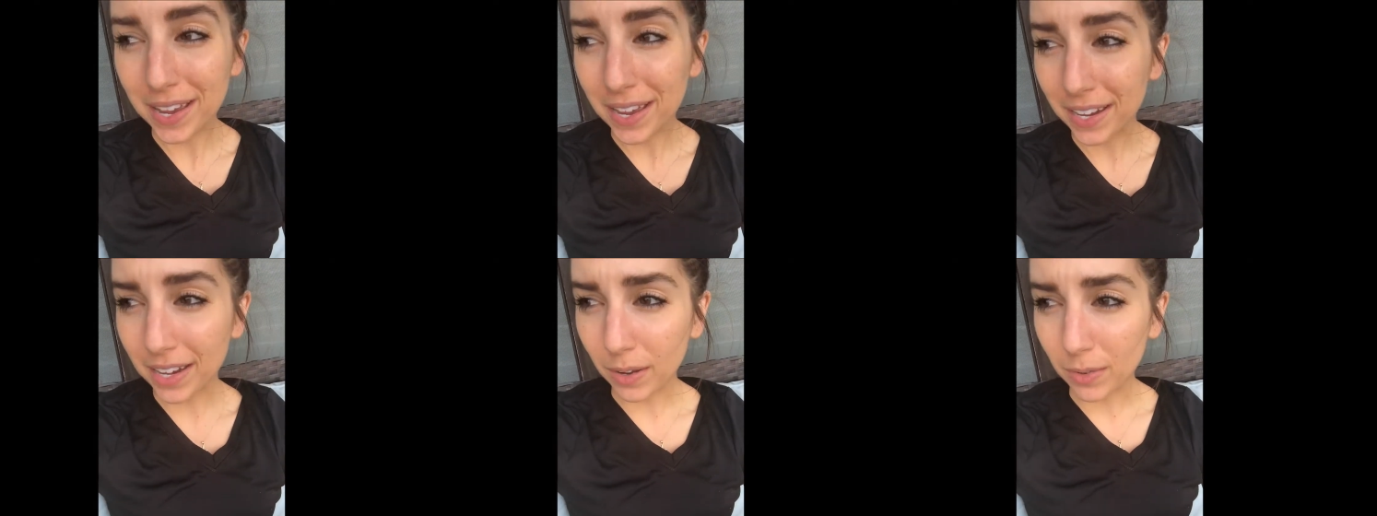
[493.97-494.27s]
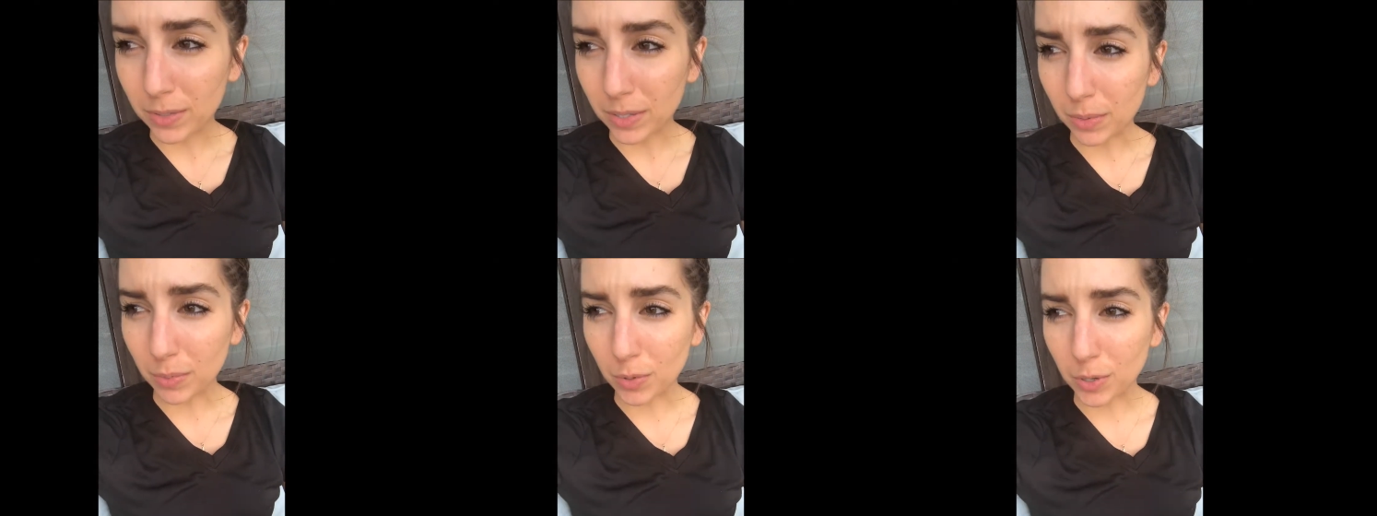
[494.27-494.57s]
And
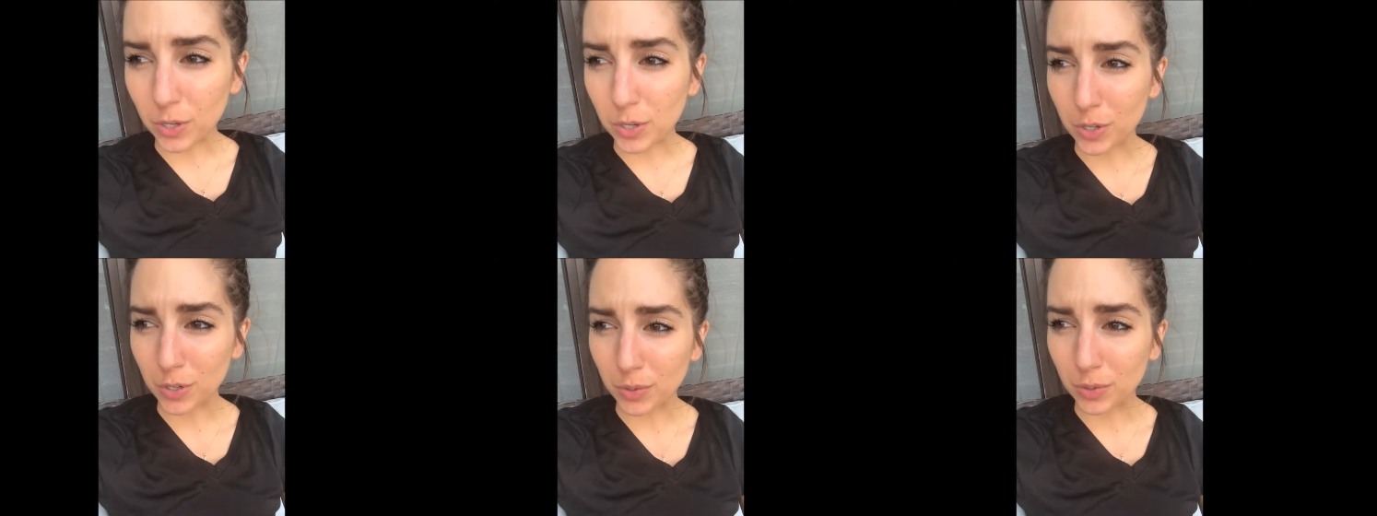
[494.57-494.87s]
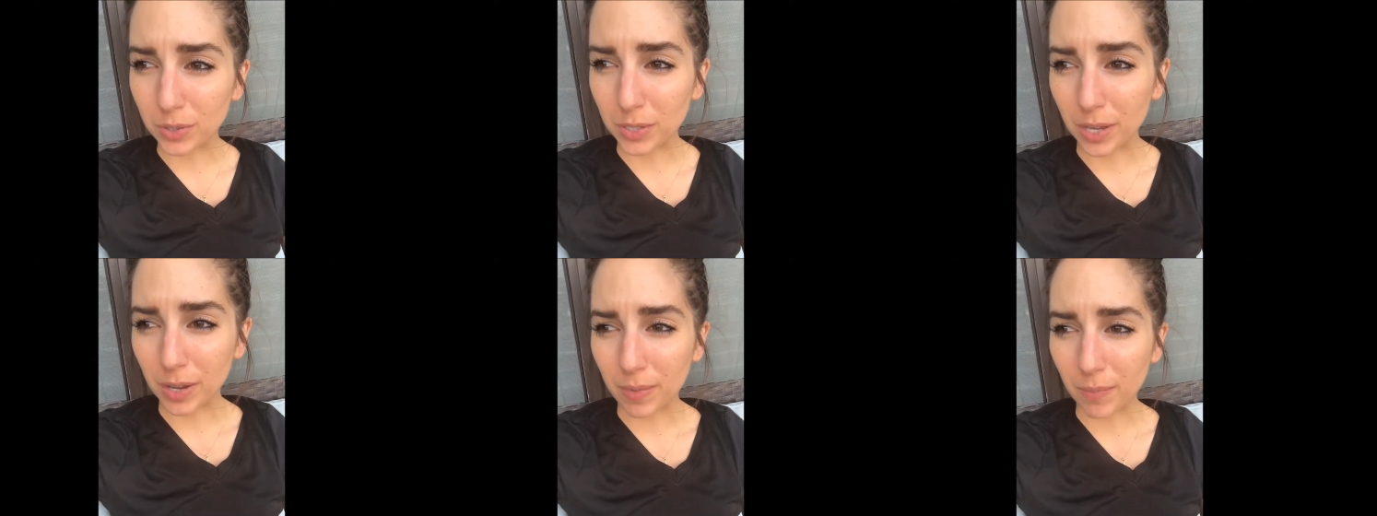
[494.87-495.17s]
I was able to
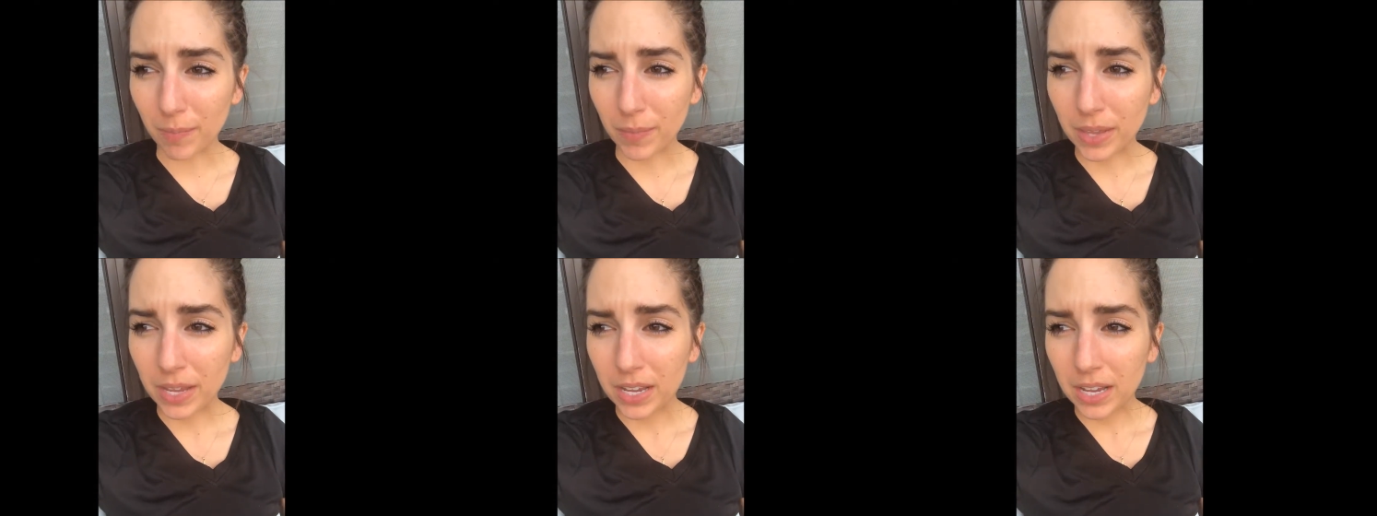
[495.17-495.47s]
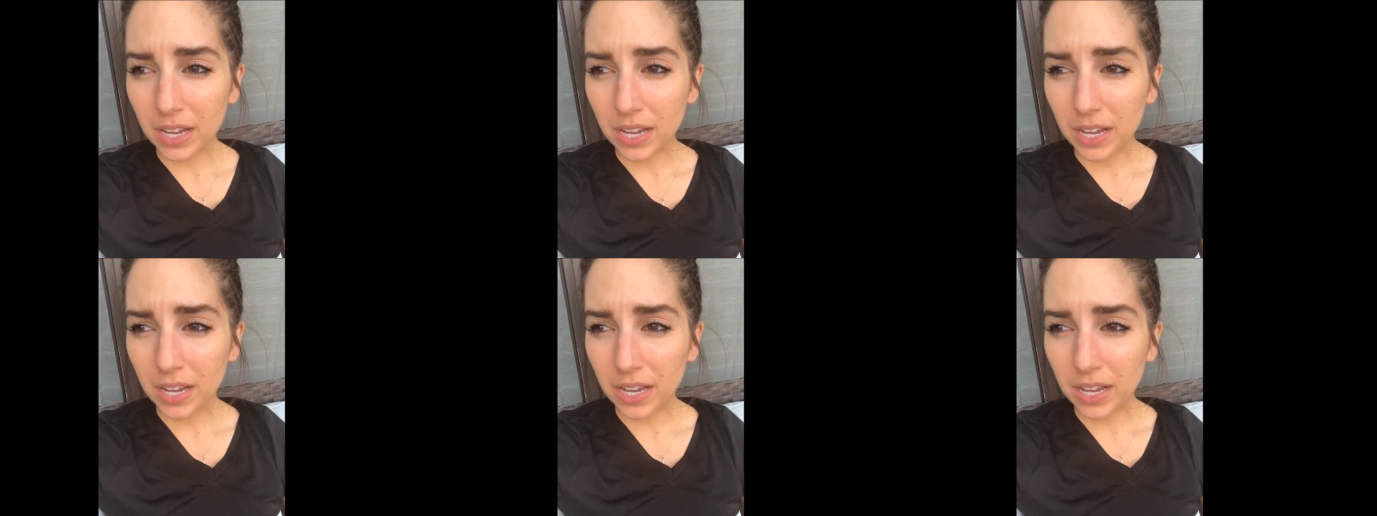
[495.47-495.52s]
do some